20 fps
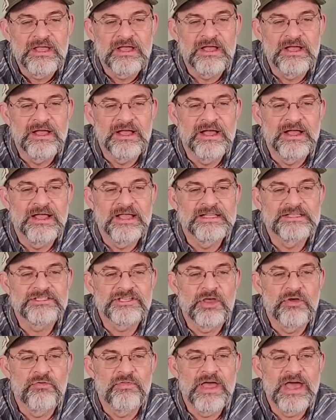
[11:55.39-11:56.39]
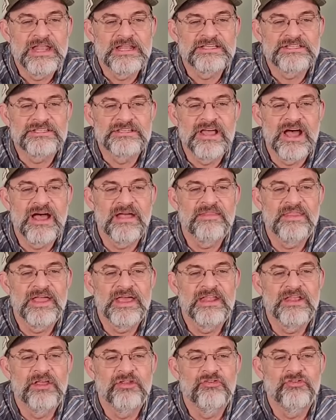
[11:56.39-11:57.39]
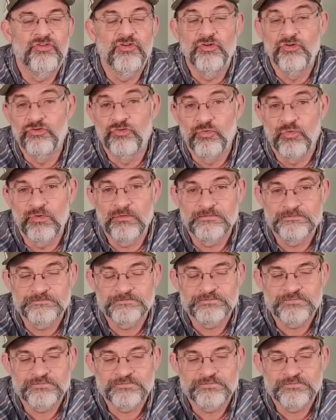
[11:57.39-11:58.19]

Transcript: uh, and so that is not that unusual.